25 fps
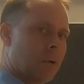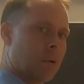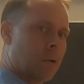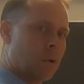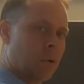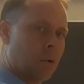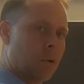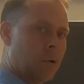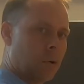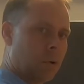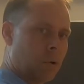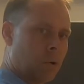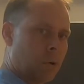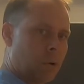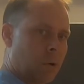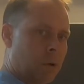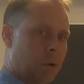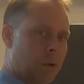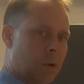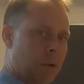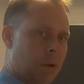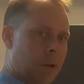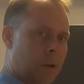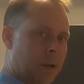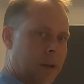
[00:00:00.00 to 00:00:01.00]

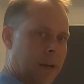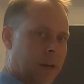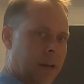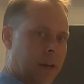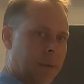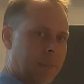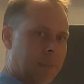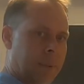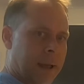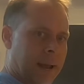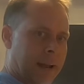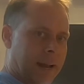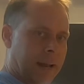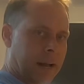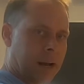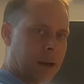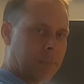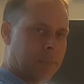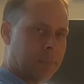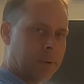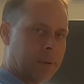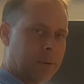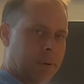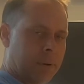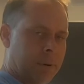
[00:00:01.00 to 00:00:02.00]
haul and back
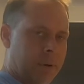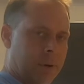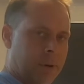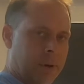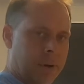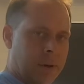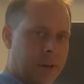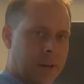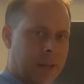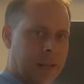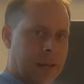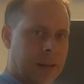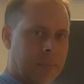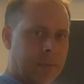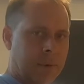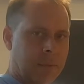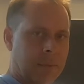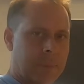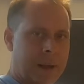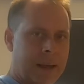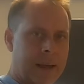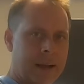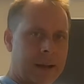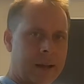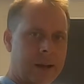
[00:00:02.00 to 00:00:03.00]
up. Coming
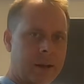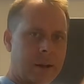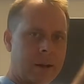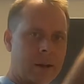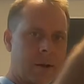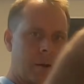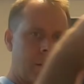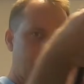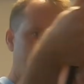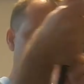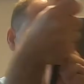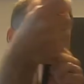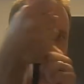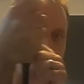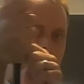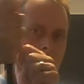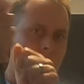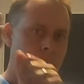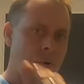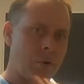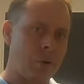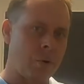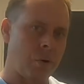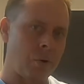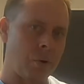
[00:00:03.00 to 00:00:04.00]
back,
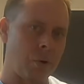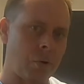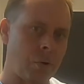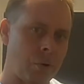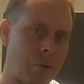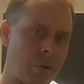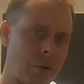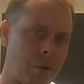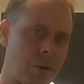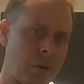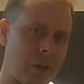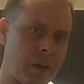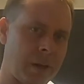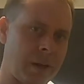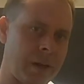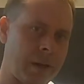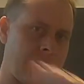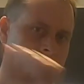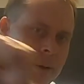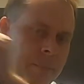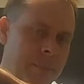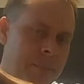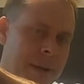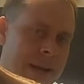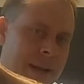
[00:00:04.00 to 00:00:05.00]
haul
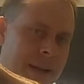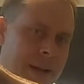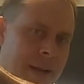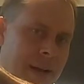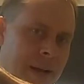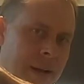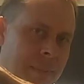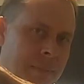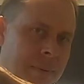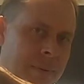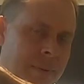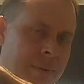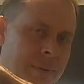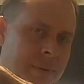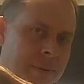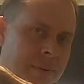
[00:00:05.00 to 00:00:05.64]
and back up.